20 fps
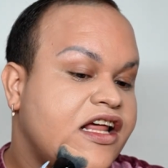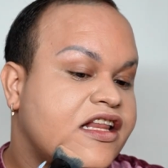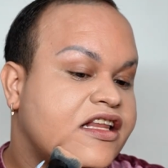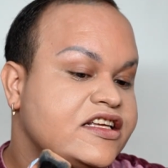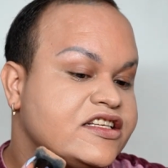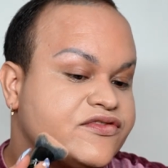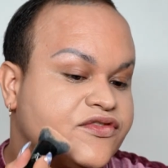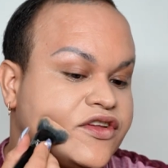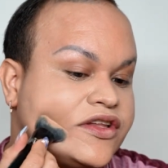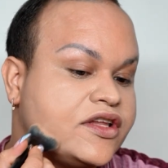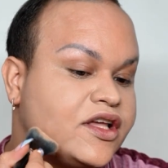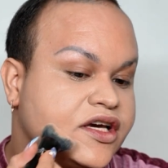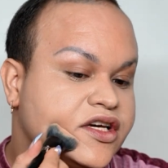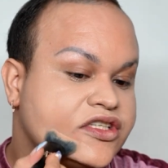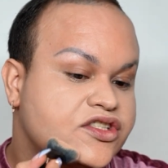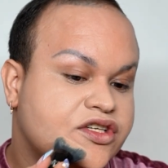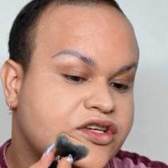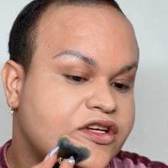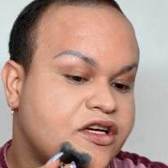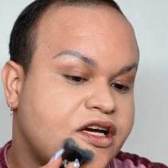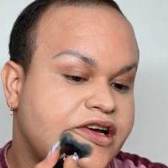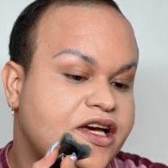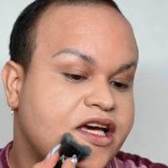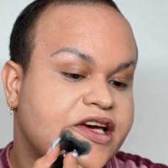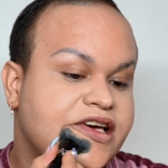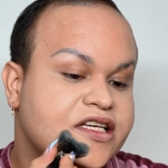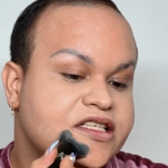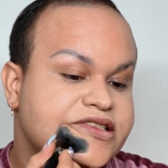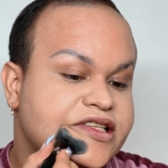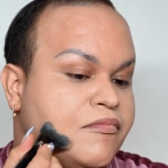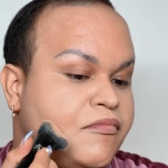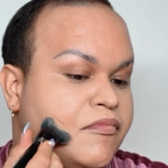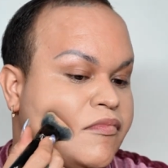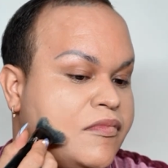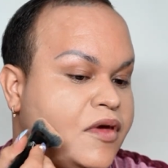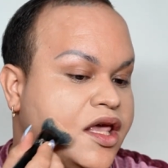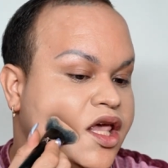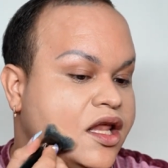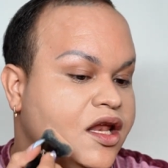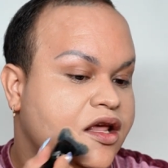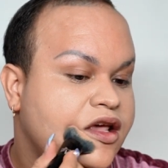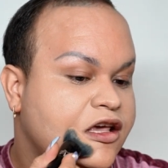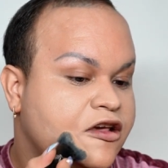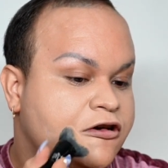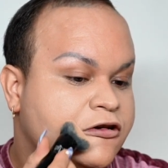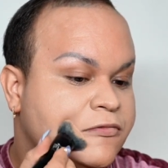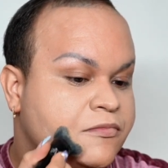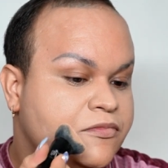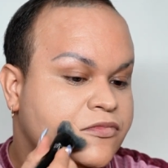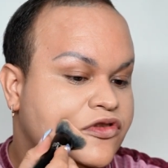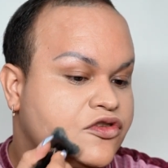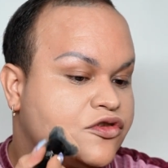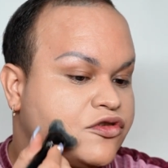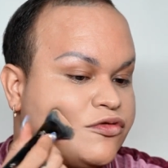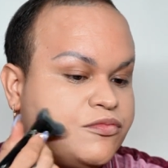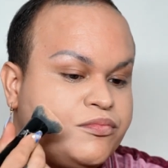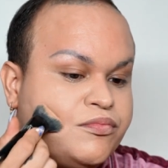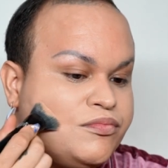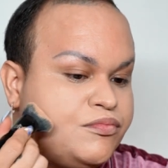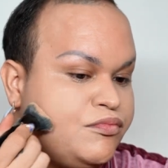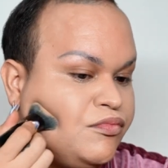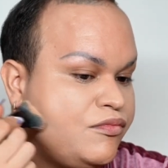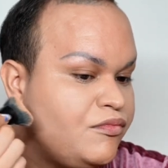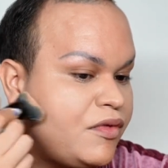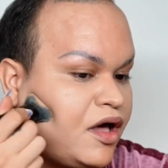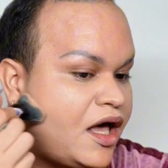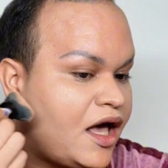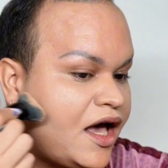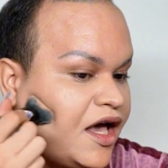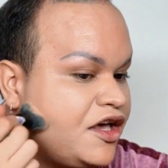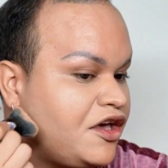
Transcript: this foundation is medium to high